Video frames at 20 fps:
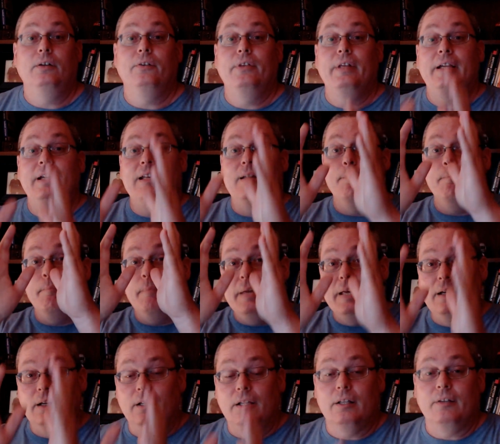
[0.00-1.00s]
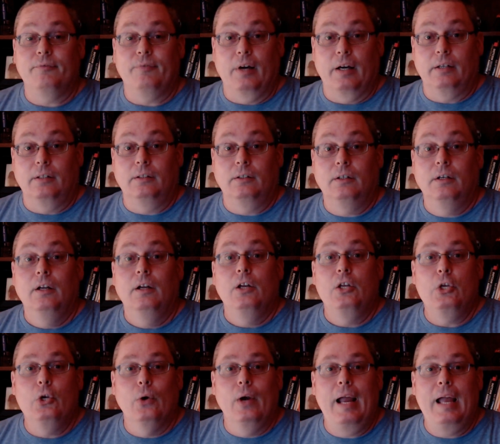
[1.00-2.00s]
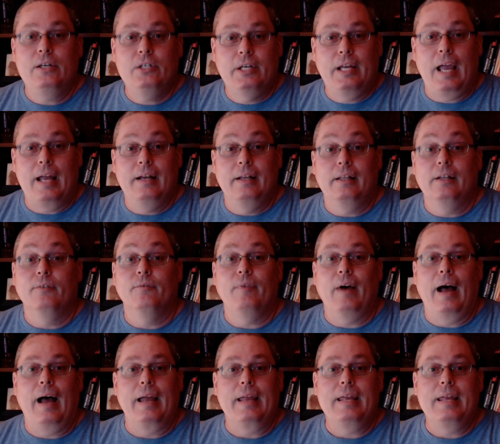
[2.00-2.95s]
Then in the middle of the funnel, you're educating them by